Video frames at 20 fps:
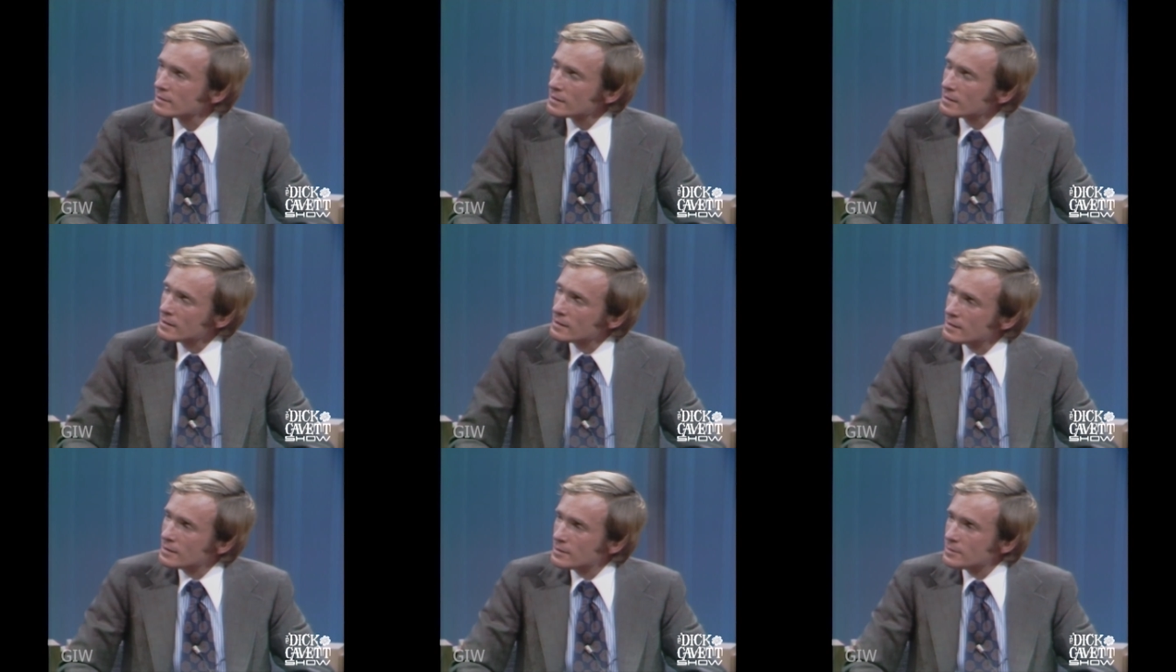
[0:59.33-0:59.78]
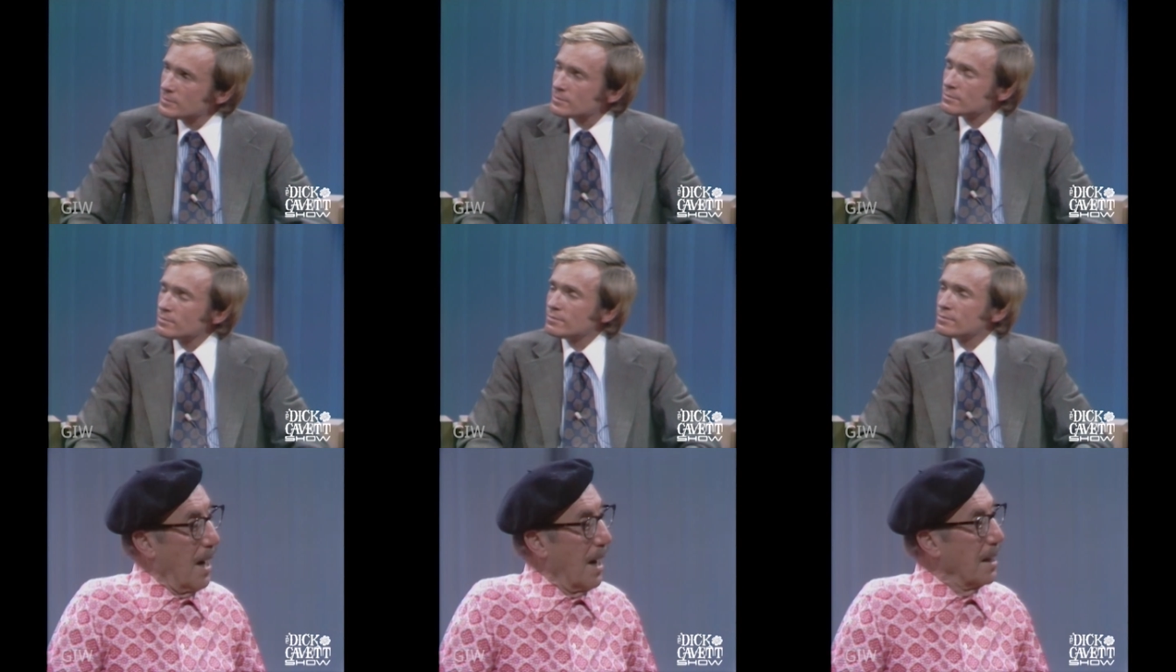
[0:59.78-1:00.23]
And
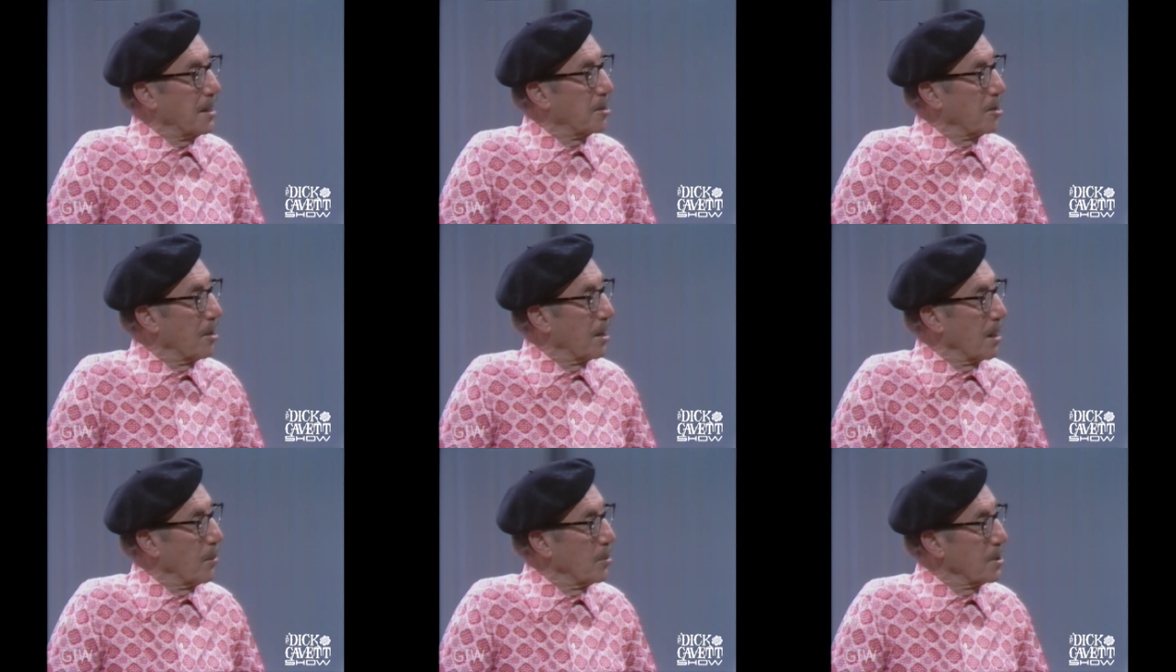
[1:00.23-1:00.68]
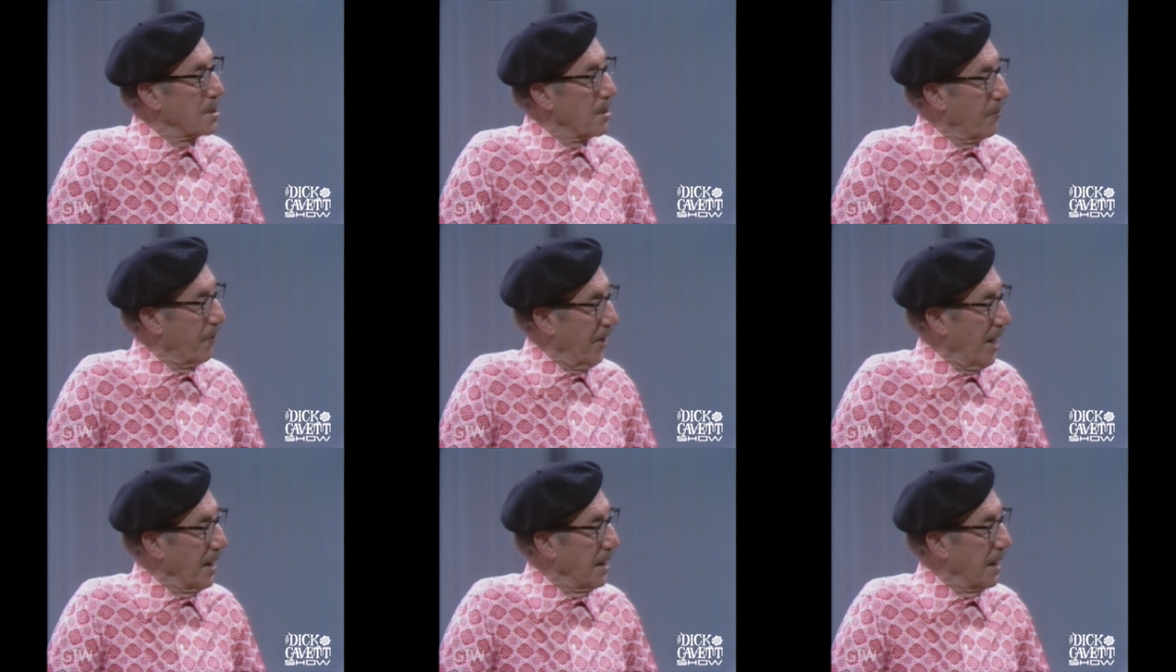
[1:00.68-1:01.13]
I thought he was
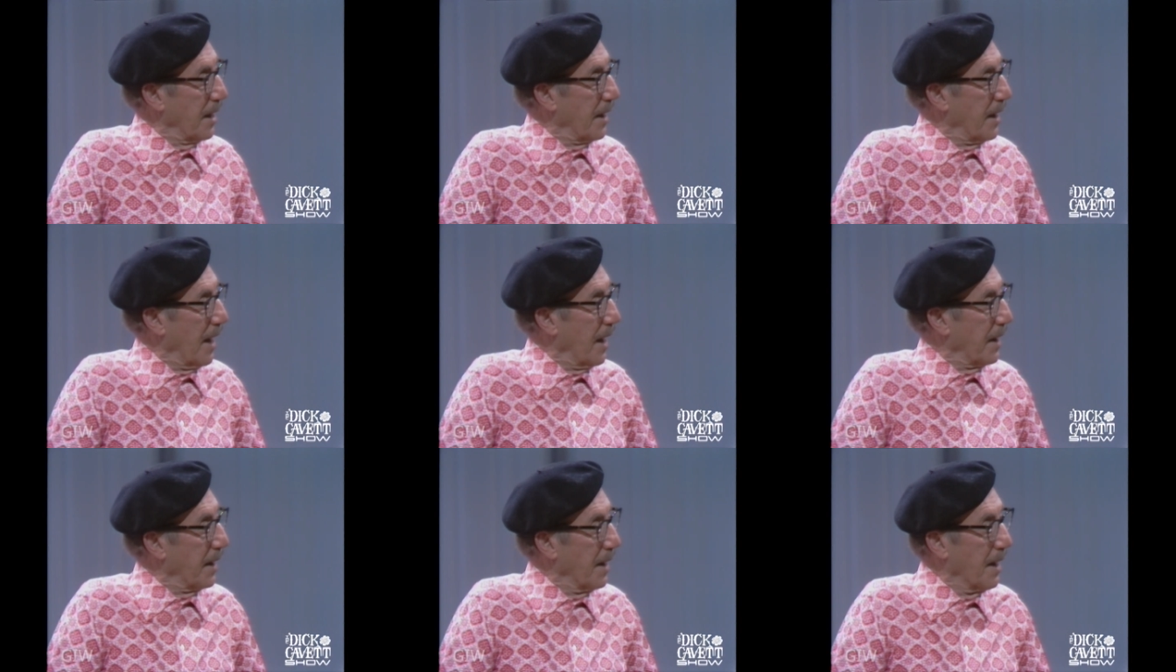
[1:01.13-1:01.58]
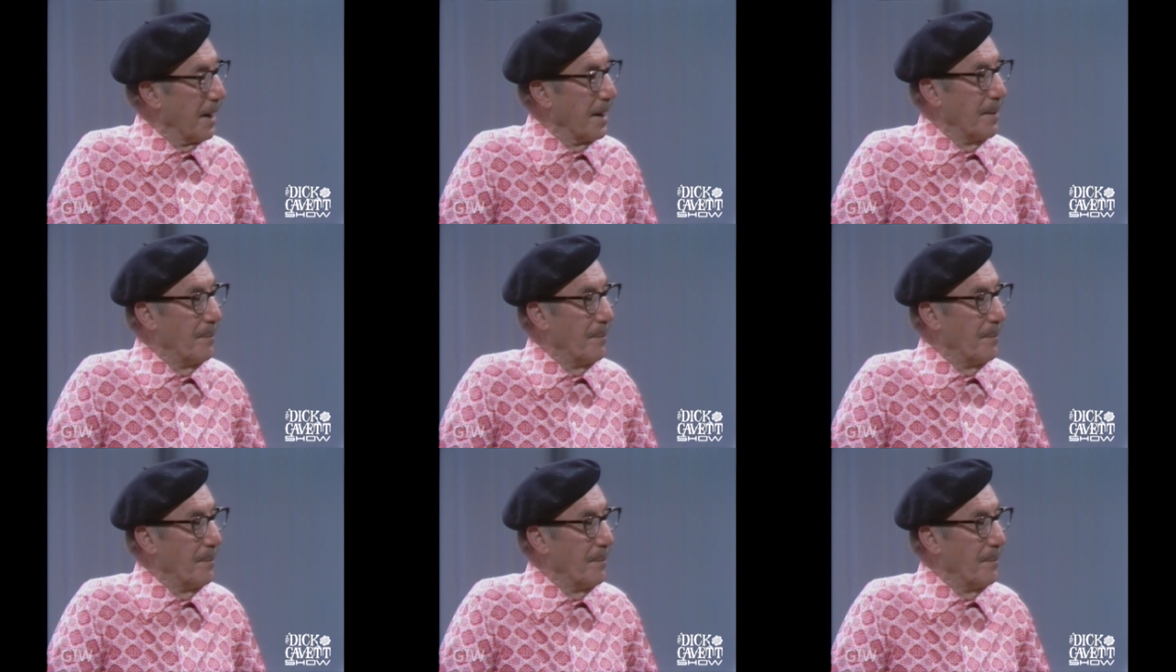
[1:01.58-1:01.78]
offended that night.